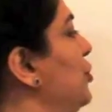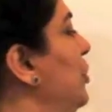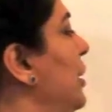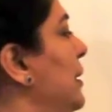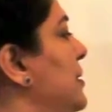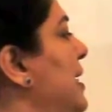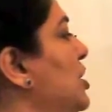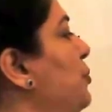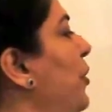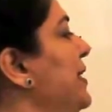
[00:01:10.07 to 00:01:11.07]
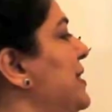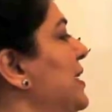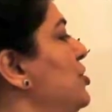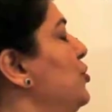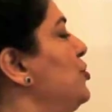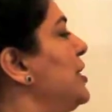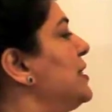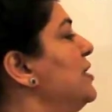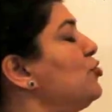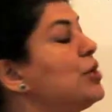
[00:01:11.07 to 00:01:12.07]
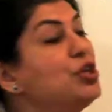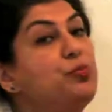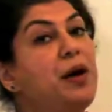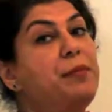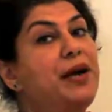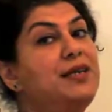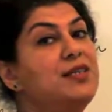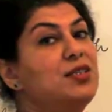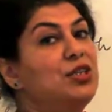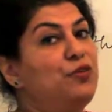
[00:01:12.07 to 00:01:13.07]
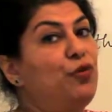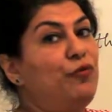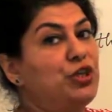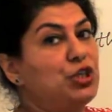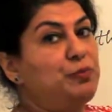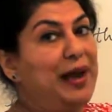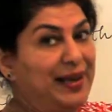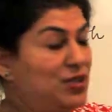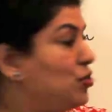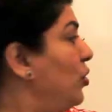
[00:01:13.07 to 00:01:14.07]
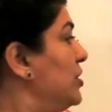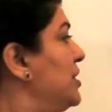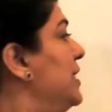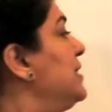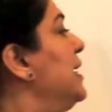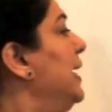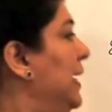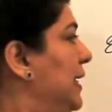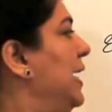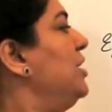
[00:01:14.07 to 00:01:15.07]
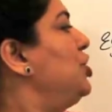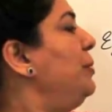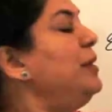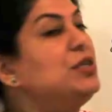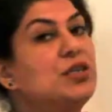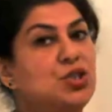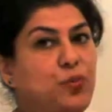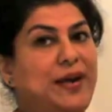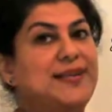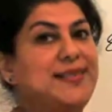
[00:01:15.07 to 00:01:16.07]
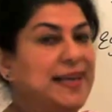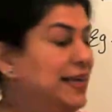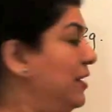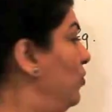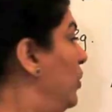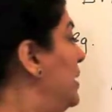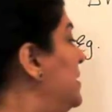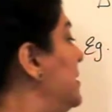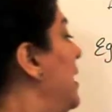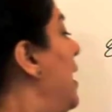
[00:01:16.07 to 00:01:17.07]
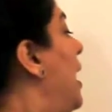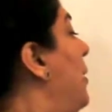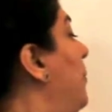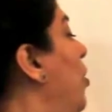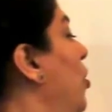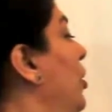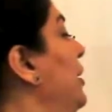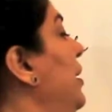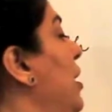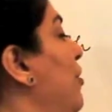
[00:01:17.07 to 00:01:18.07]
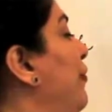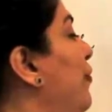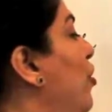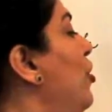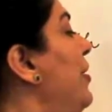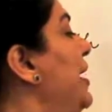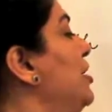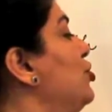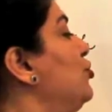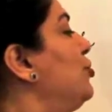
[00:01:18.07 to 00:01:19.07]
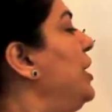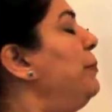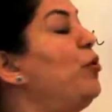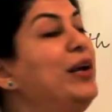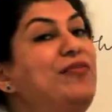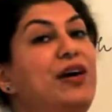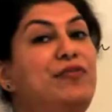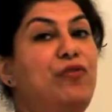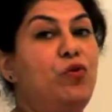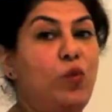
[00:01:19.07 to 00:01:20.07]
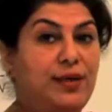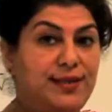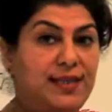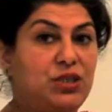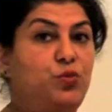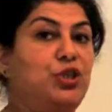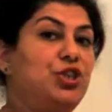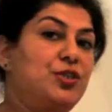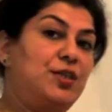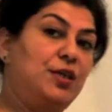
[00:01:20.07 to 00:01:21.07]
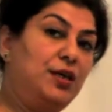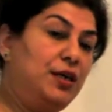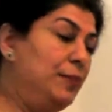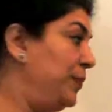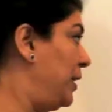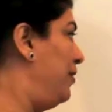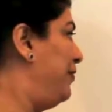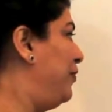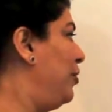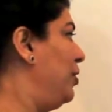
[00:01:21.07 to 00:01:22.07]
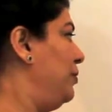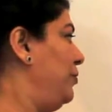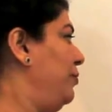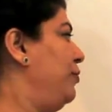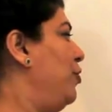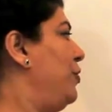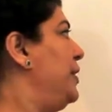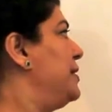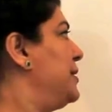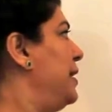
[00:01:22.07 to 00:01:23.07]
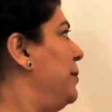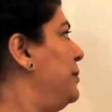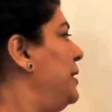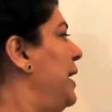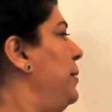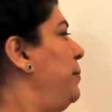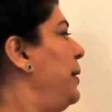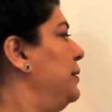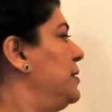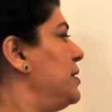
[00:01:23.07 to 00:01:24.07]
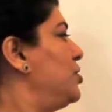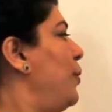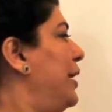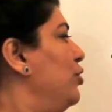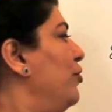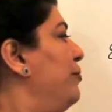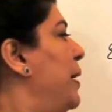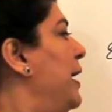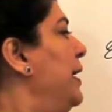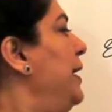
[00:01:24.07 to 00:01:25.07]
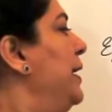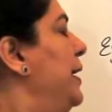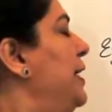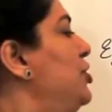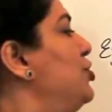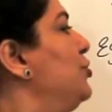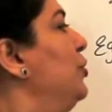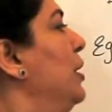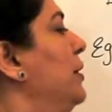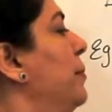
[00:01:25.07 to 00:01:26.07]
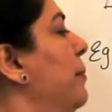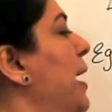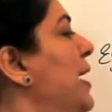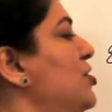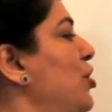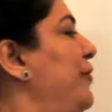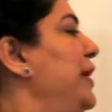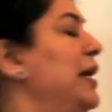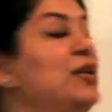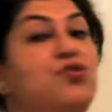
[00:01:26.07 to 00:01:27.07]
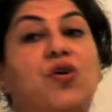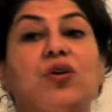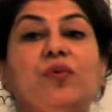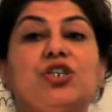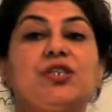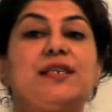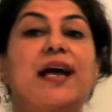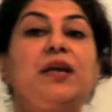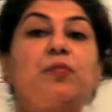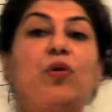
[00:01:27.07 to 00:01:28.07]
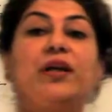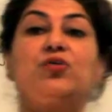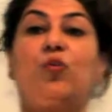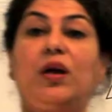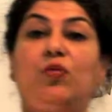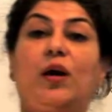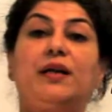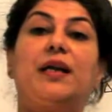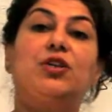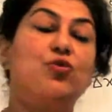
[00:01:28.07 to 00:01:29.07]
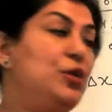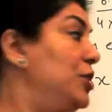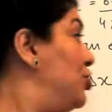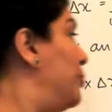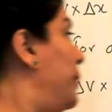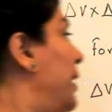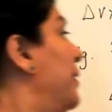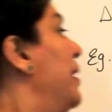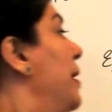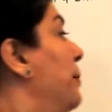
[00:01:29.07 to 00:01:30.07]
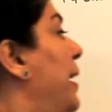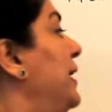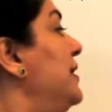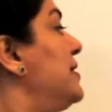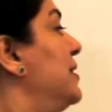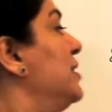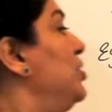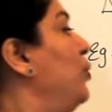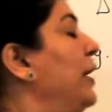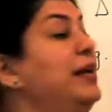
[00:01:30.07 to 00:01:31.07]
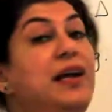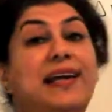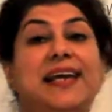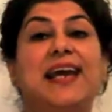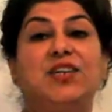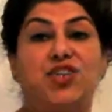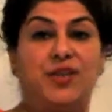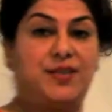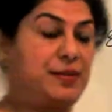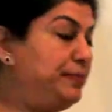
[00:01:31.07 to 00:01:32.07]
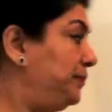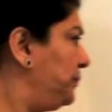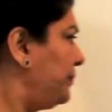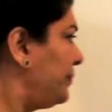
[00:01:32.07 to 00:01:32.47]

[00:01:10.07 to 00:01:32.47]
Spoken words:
to 6.626 into 10 to the power minus 34, which is Planck's constant, in kg meter square second inverse, upon 4 into 3.1416, which is the 4 is the number, and this is the value of pi, into the mass of an electron, which is 9.11 into 10 to the power minus 31 kgs.